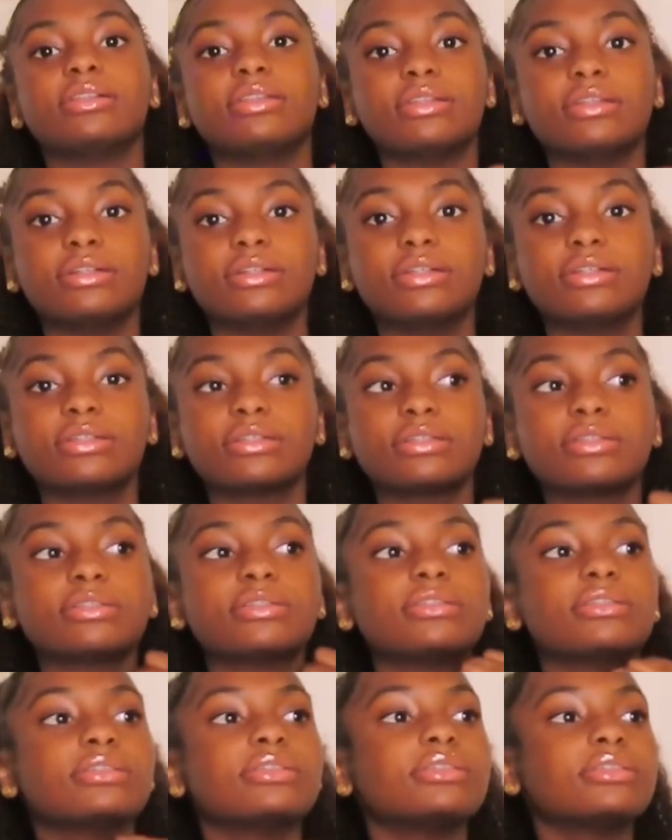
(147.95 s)
looks
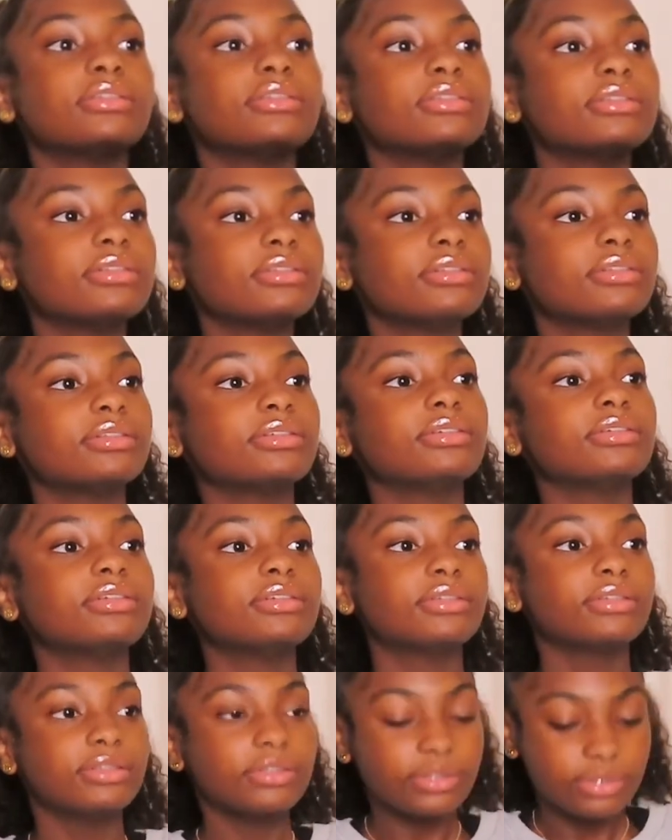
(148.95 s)

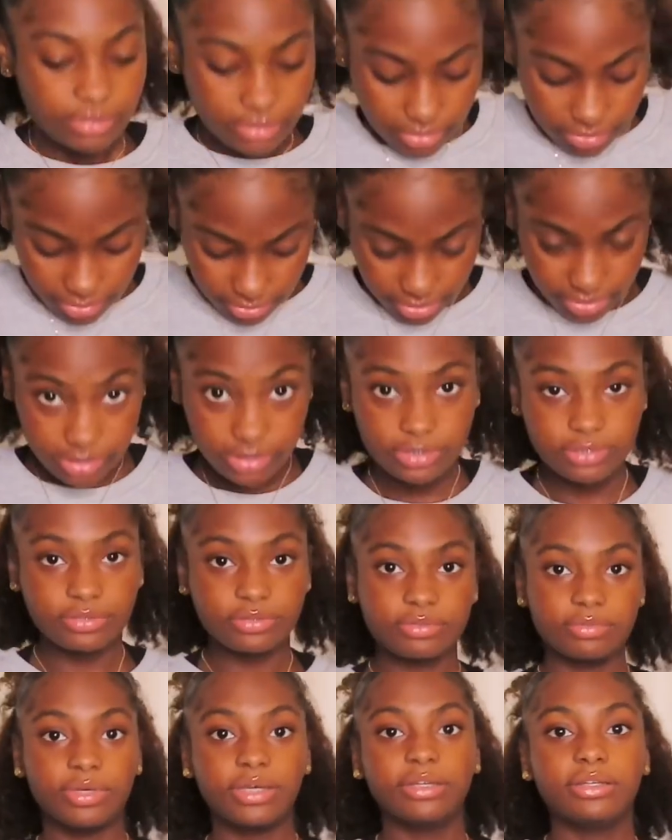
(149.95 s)
gray
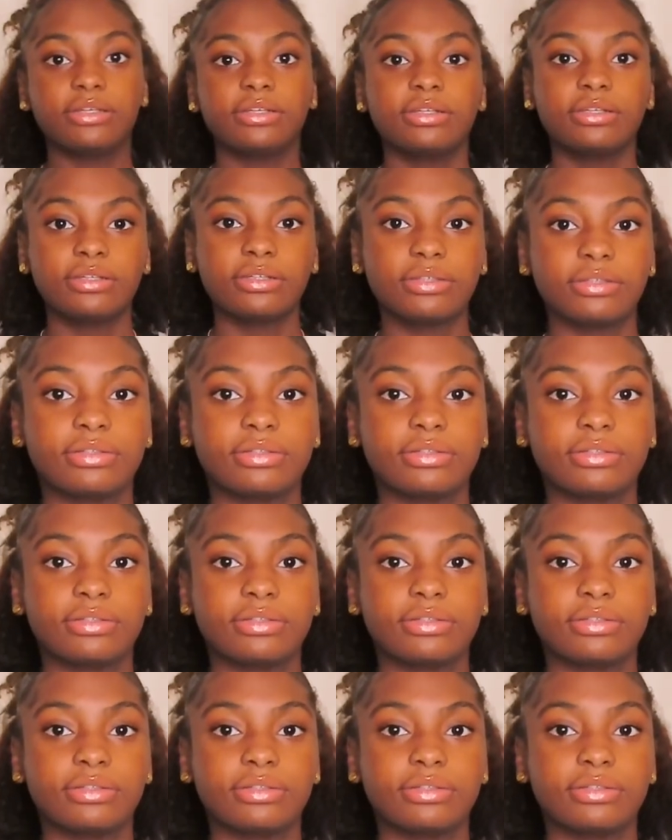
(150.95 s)
sweater